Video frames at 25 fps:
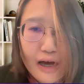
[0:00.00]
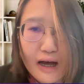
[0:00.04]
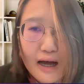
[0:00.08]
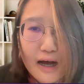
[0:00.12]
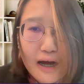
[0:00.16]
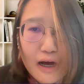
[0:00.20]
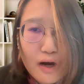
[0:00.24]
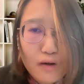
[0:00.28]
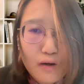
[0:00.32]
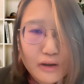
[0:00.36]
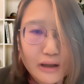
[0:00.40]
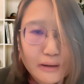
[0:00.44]

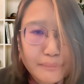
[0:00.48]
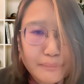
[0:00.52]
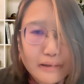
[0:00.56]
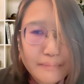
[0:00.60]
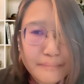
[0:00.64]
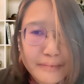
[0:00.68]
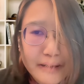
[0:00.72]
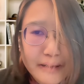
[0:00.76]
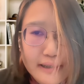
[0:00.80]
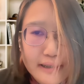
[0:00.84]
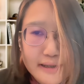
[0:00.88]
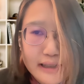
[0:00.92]
how the
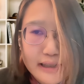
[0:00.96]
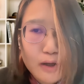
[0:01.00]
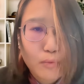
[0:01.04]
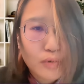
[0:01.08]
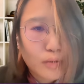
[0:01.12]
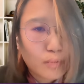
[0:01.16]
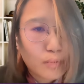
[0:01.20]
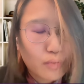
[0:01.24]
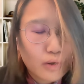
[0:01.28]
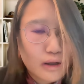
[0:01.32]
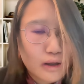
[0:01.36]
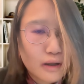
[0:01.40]
PBSL will
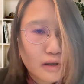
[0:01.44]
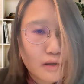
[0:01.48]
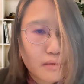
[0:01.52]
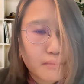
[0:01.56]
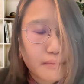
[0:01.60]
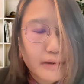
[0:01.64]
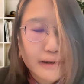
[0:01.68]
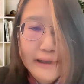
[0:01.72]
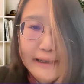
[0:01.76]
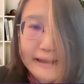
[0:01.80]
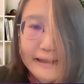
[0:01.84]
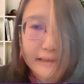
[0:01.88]
work,
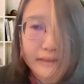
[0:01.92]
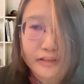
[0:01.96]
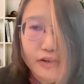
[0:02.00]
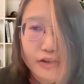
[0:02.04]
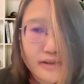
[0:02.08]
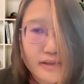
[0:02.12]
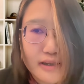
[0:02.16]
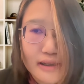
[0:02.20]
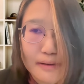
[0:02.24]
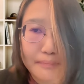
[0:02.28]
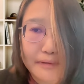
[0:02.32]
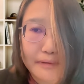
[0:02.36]
but it is not
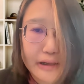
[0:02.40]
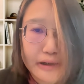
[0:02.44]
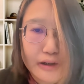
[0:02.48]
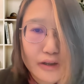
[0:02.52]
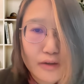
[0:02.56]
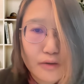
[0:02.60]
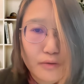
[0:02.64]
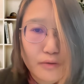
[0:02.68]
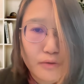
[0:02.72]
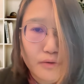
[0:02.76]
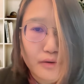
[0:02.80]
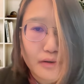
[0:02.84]
something
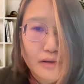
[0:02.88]
new.